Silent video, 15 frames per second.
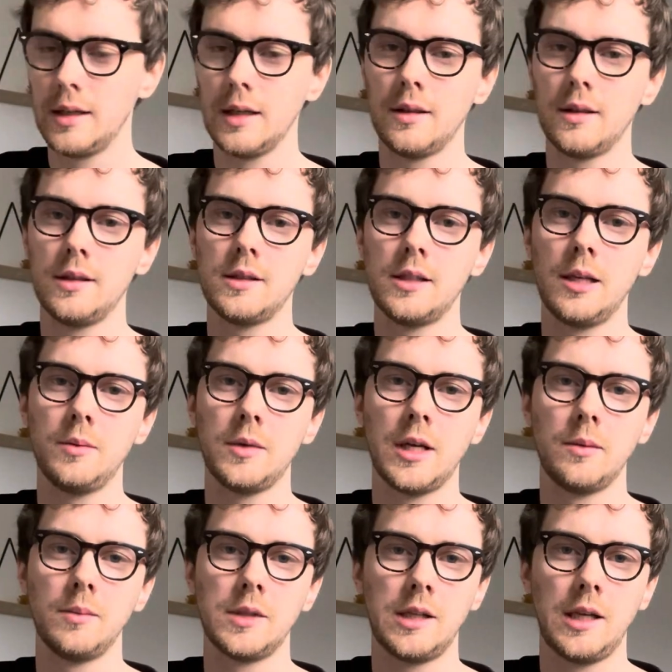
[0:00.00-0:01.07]
at the same
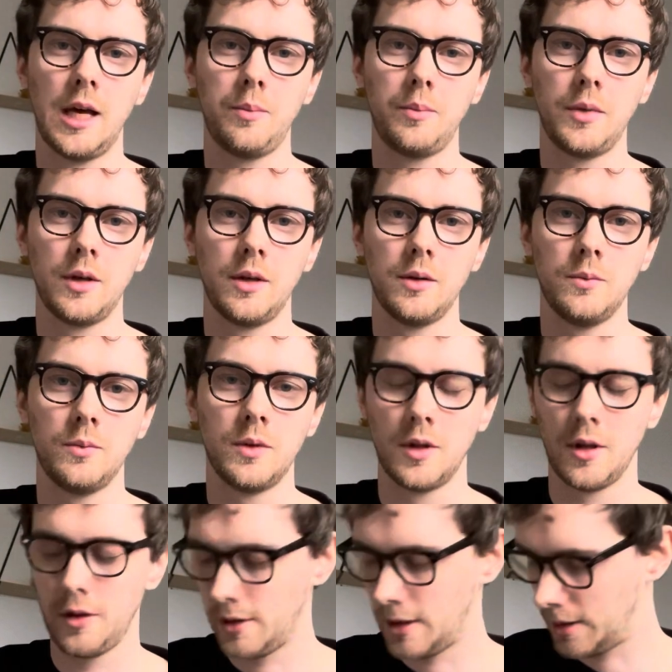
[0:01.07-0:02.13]
time slapping with the
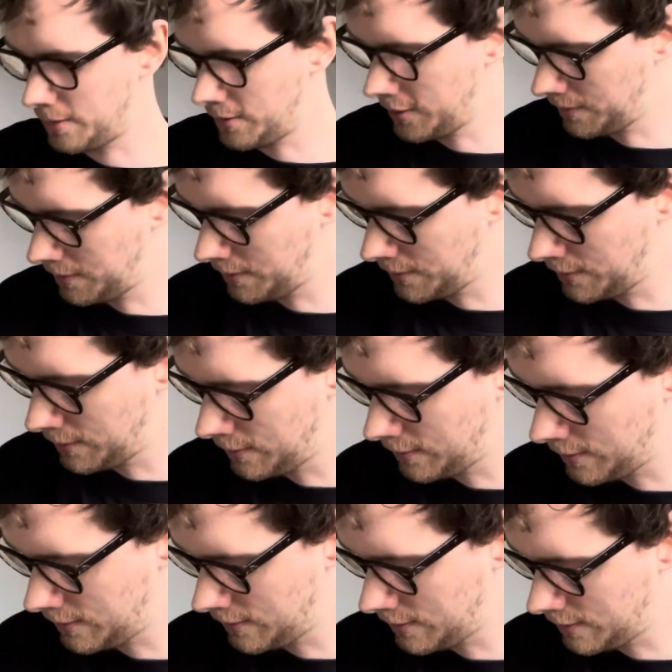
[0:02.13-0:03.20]
thumb.
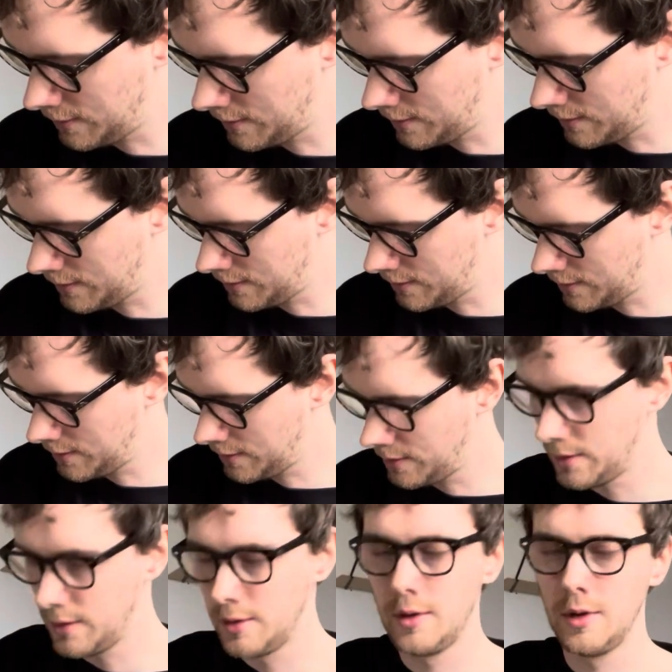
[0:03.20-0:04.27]

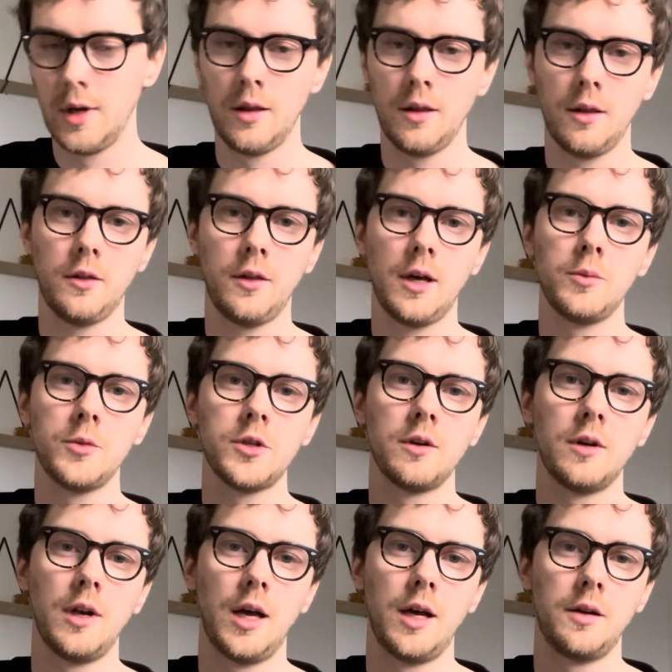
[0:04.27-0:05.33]
And the thumb should
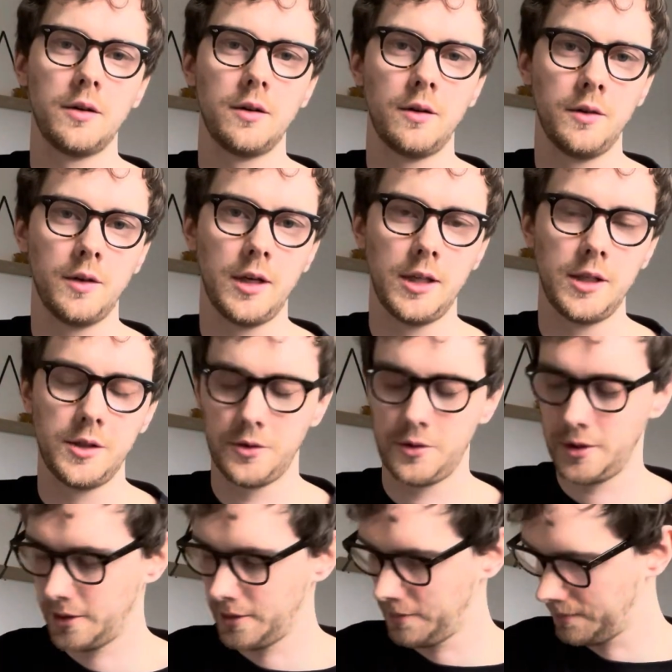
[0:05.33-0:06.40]
land on the A string.